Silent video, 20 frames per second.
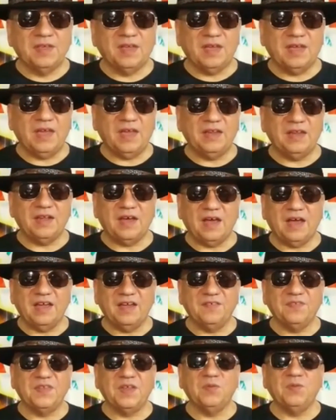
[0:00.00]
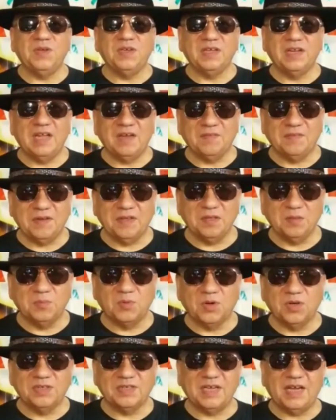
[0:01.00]
And then we can have another
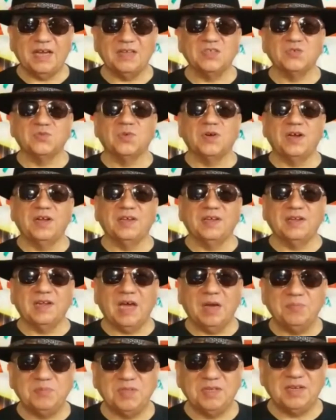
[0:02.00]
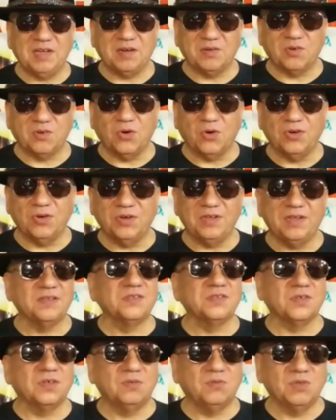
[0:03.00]
broadcast where I can update our
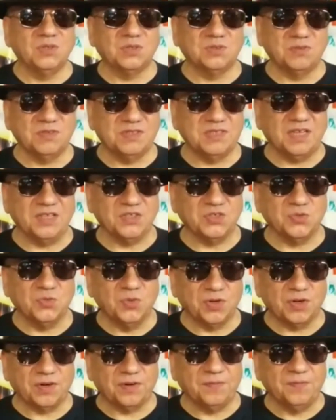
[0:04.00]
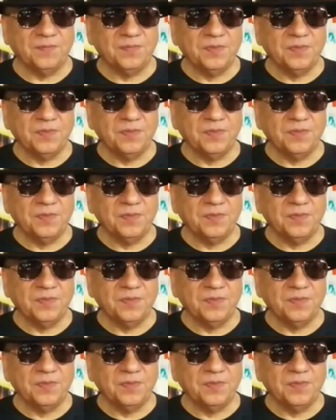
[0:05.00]
audience on what the results were.